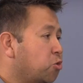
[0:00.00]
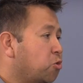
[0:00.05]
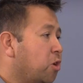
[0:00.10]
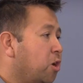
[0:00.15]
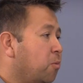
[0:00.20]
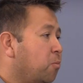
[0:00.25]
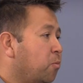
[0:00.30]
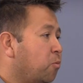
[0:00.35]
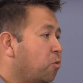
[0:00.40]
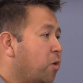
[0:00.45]

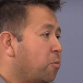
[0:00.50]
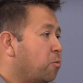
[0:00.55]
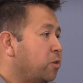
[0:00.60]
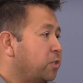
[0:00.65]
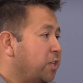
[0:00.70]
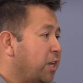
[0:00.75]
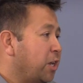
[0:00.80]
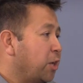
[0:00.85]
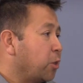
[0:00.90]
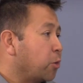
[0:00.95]
Trump
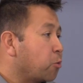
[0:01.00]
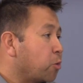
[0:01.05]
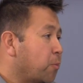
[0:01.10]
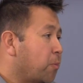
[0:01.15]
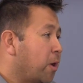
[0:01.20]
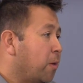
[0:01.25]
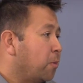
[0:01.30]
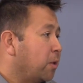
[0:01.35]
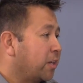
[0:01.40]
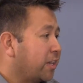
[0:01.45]
representing the
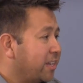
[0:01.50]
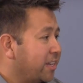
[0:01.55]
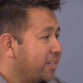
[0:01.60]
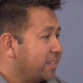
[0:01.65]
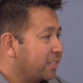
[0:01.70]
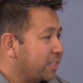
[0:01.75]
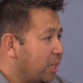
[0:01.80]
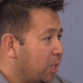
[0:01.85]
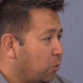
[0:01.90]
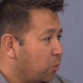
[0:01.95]

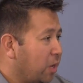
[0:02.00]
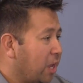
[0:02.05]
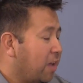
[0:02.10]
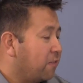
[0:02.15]
Republicans, mm-hmm. and we